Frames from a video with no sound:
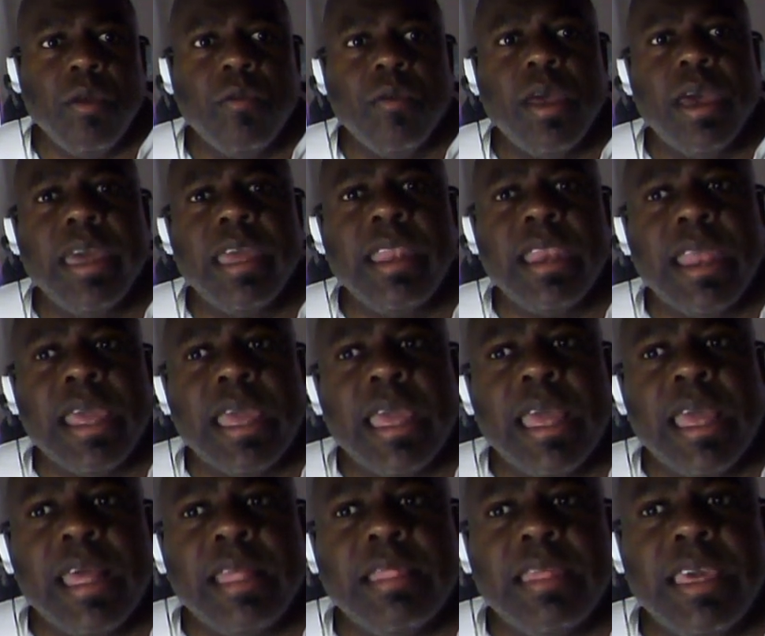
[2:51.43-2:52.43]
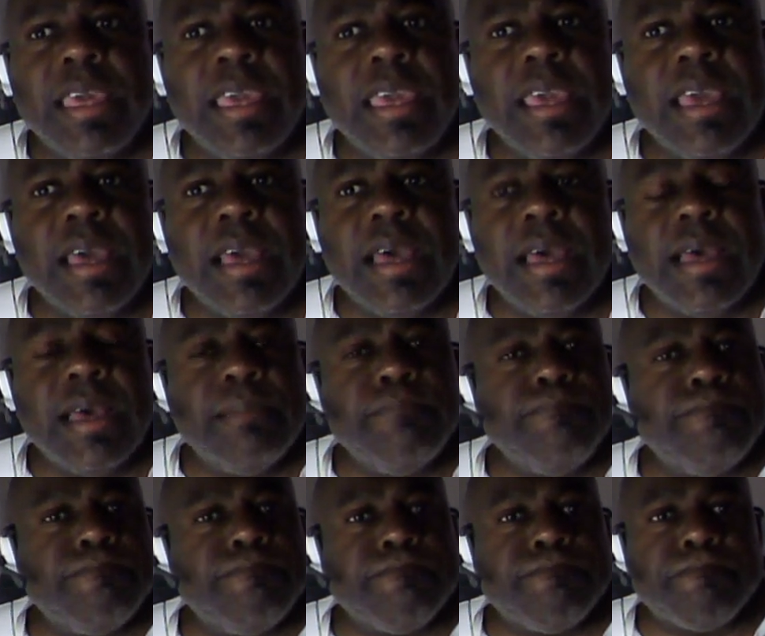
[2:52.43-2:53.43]
Right? The
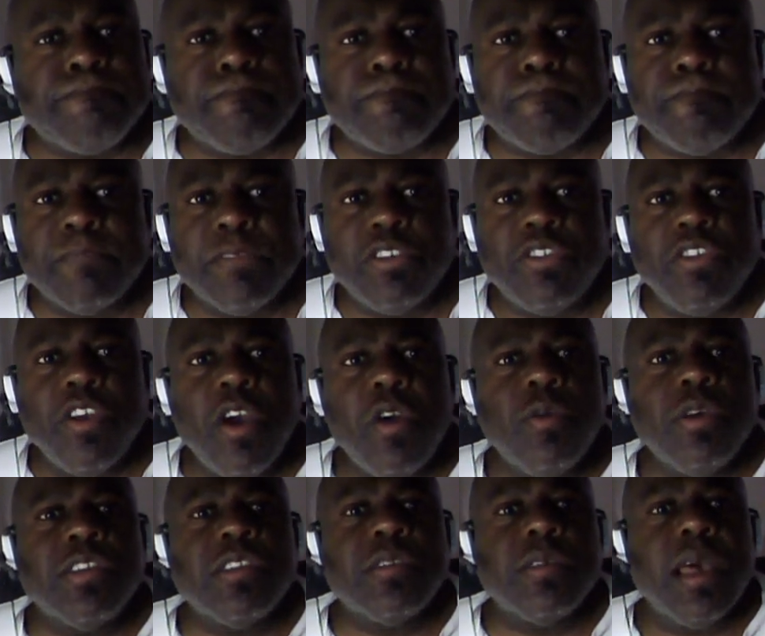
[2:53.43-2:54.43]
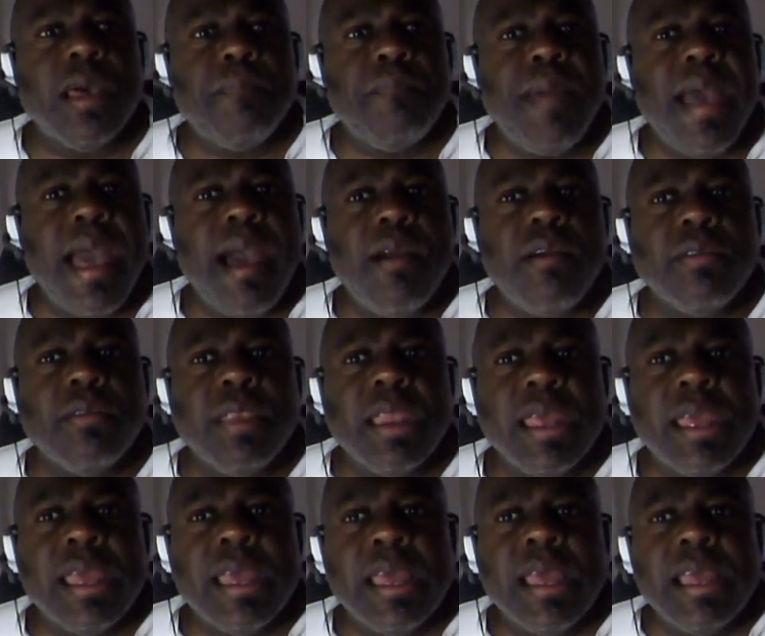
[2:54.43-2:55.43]
um, show was about
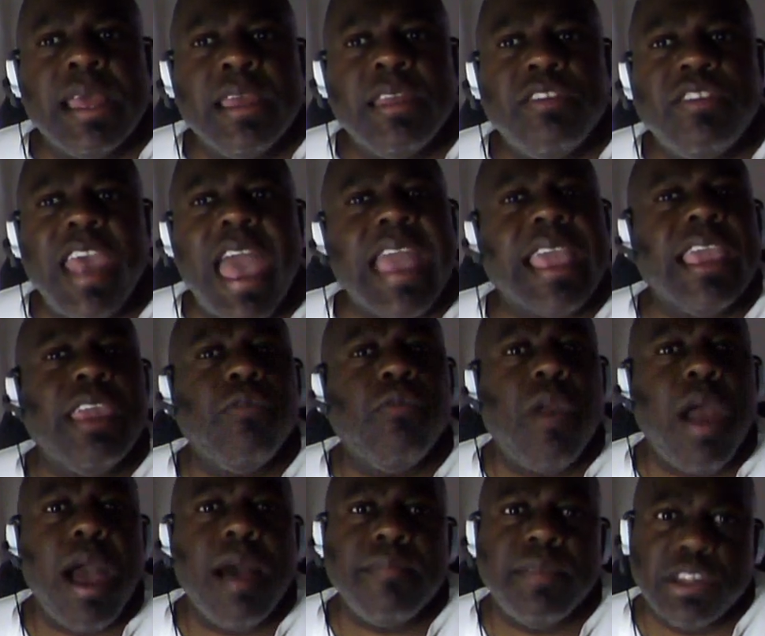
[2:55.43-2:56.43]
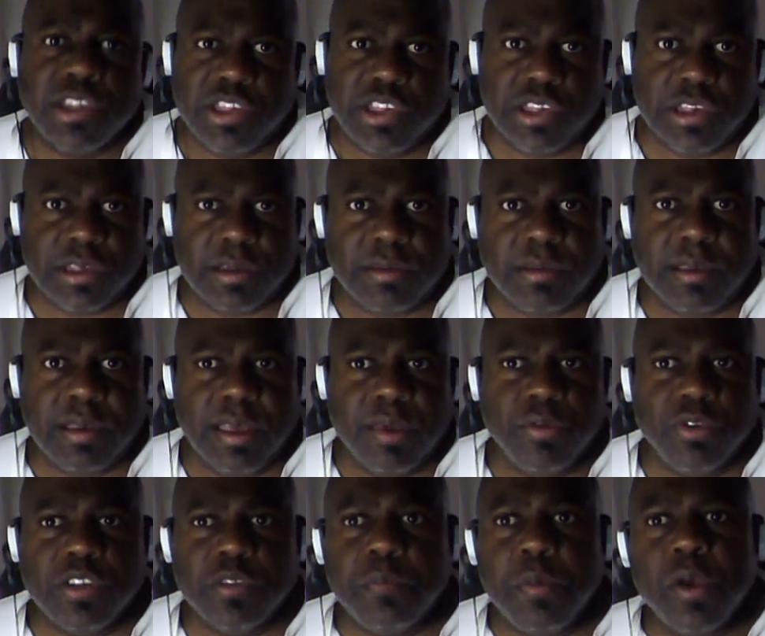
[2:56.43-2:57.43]
Jackie Robinson.
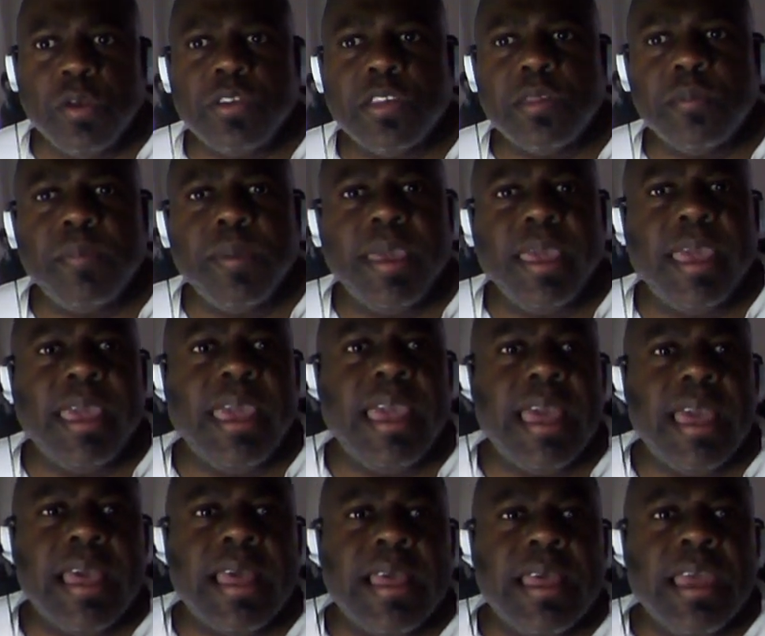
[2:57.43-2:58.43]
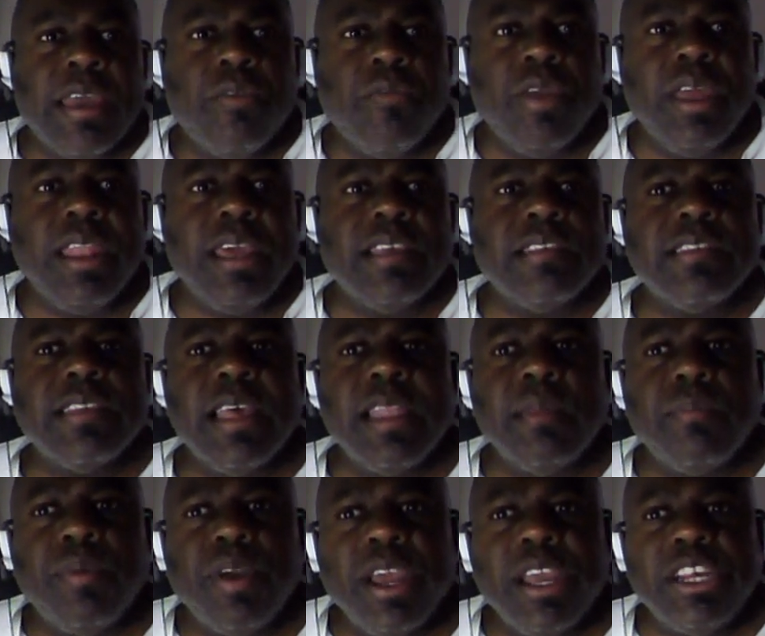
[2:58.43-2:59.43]
It was supposed to be really a
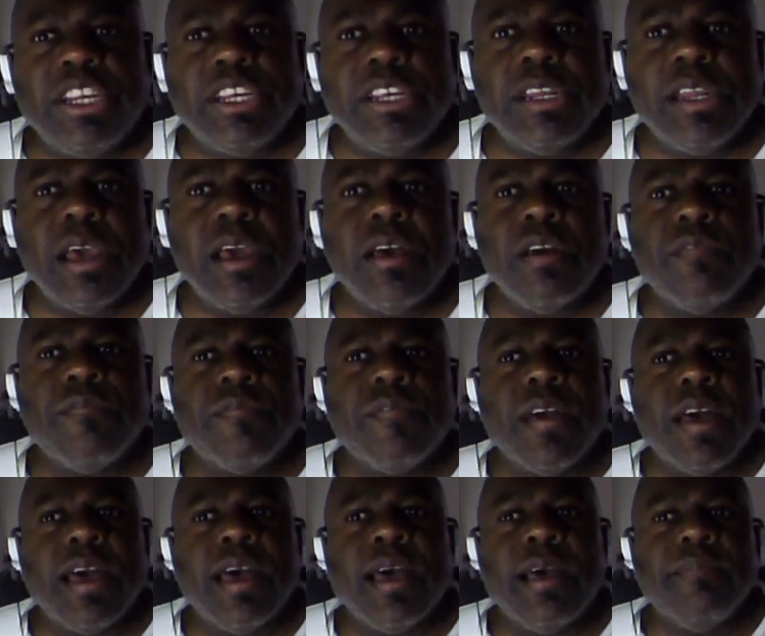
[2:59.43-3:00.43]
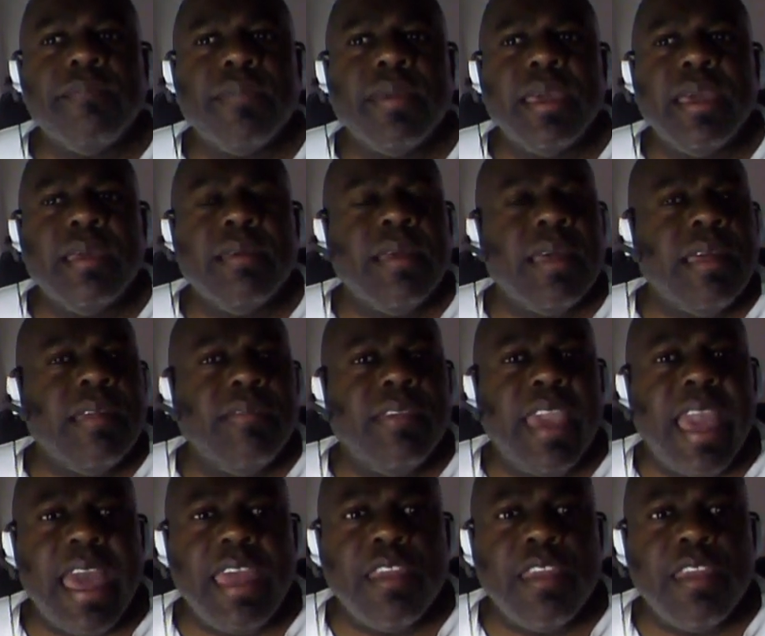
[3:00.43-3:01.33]
celebration of um, the